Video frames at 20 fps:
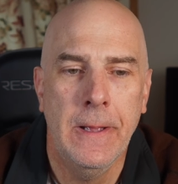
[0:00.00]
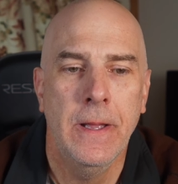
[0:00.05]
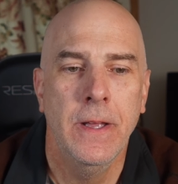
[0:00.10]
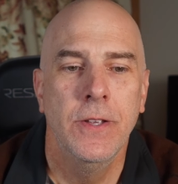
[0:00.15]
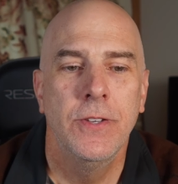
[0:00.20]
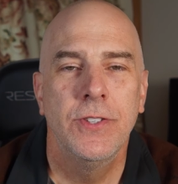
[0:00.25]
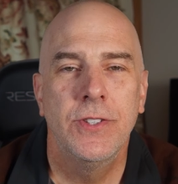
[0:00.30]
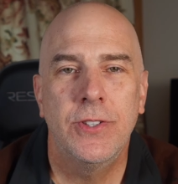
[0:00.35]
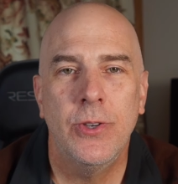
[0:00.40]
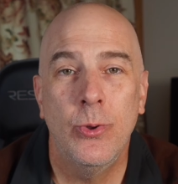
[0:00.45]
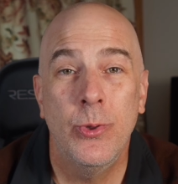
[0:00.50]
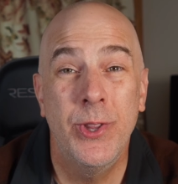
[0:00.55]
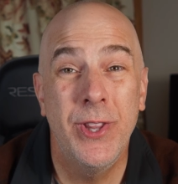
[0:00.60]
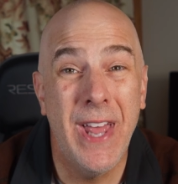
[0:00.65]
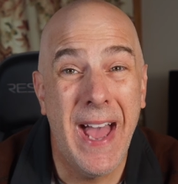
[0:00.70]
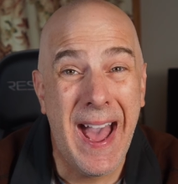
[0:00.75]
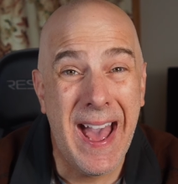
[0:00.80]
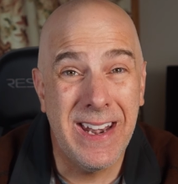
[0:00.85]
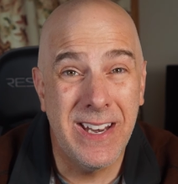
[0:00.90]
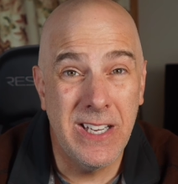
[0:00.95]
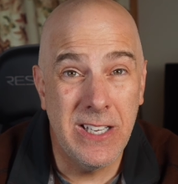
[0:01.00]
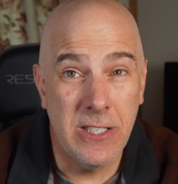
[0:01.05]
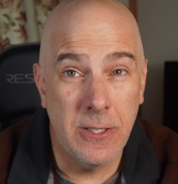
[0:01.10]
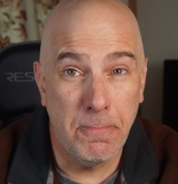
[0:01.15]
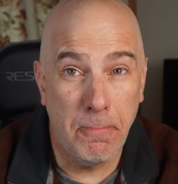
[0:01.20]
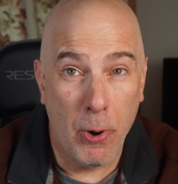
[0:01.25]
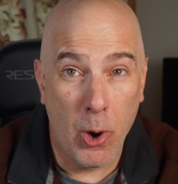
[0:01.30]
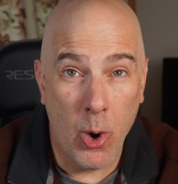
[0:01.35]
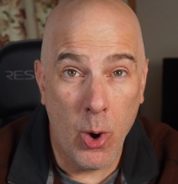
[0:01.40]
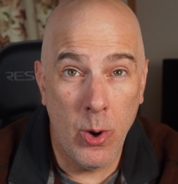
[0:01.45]
So that is
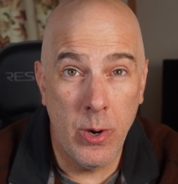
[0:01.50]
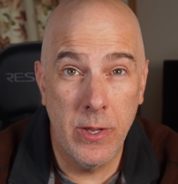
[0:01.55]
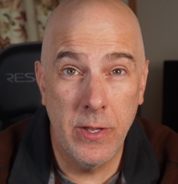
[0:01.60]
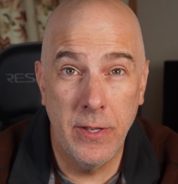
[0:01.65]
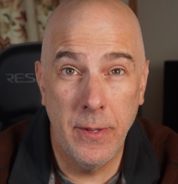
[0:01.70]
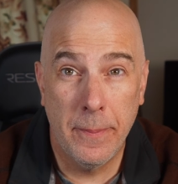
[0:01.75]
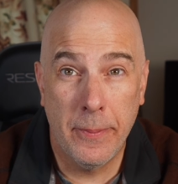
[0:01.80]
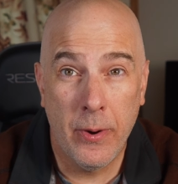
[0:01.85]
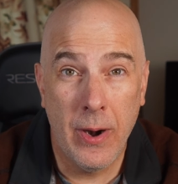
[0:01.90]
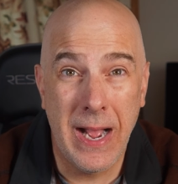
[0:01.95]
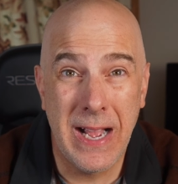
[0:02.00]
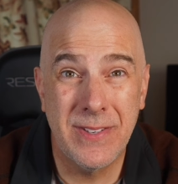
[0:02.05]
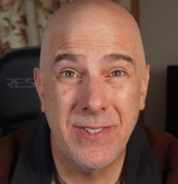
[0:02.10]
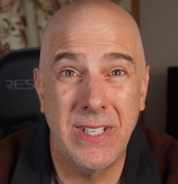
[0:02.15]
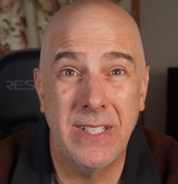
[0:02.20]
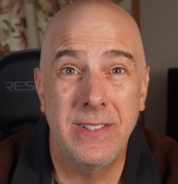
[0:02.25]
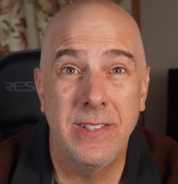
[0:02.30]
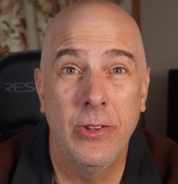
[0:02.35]
part of the process,